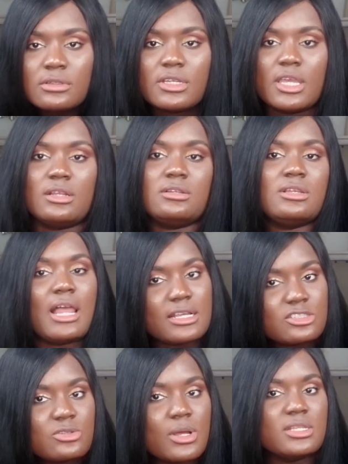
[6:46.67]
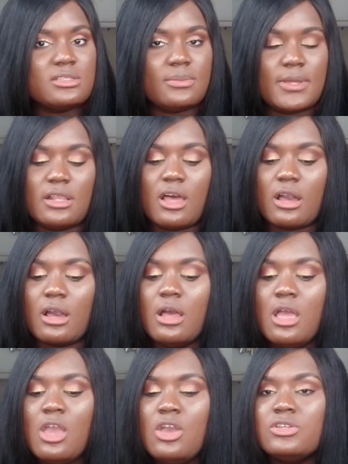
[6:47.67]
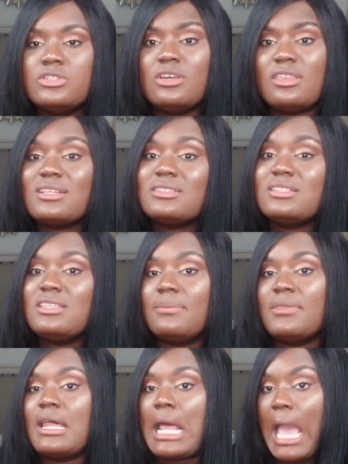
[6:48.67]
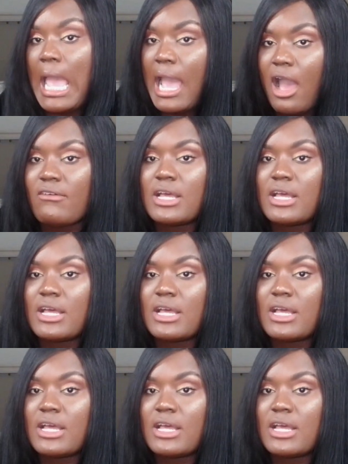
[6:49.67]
Can last you a little bit longer. So that's a tip that I have.